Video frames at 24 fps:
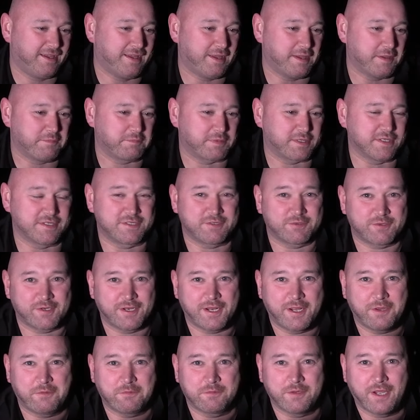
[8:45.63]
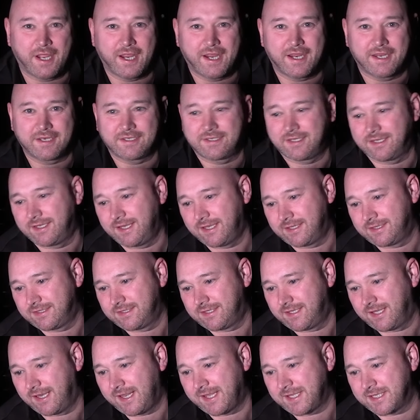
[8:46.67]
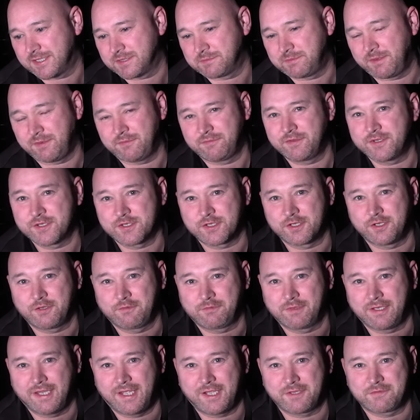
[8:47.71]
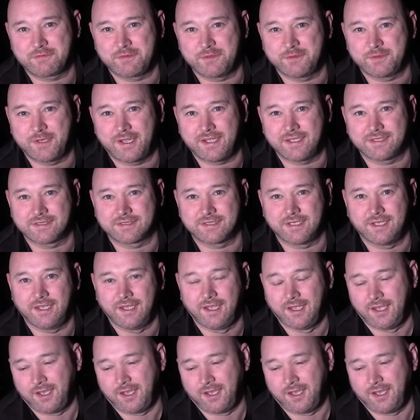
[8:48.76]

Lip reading: Considering how hard the lake has been fishing over the last few days,